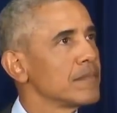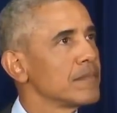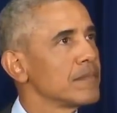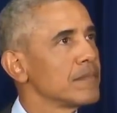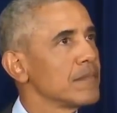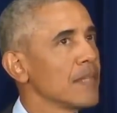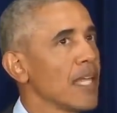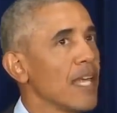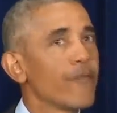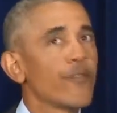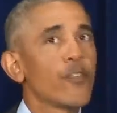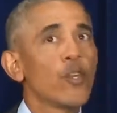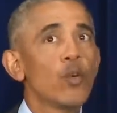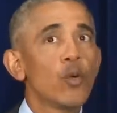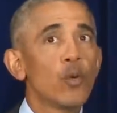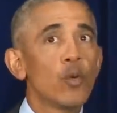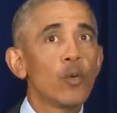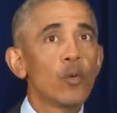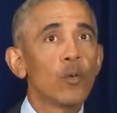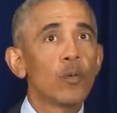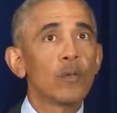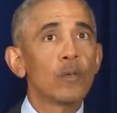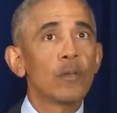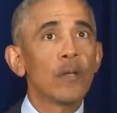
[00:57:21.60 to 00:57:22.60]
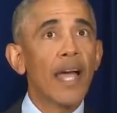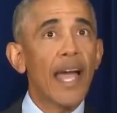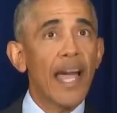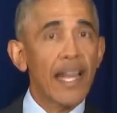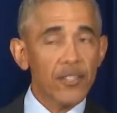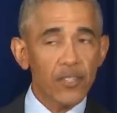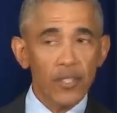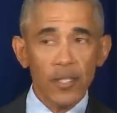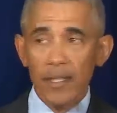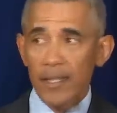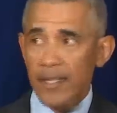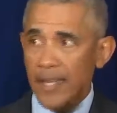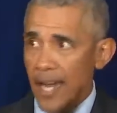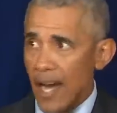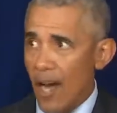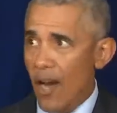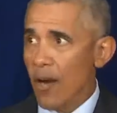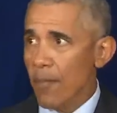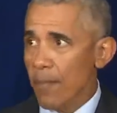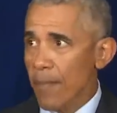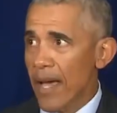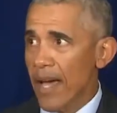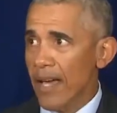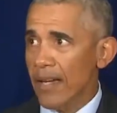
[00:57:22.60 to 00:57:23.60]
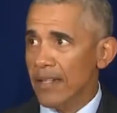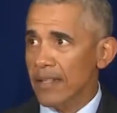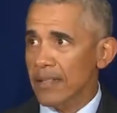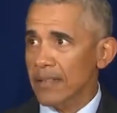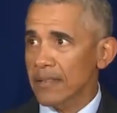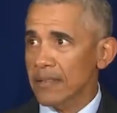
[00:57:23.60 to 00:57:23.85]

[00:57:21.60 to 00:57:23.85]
If you actually care about it,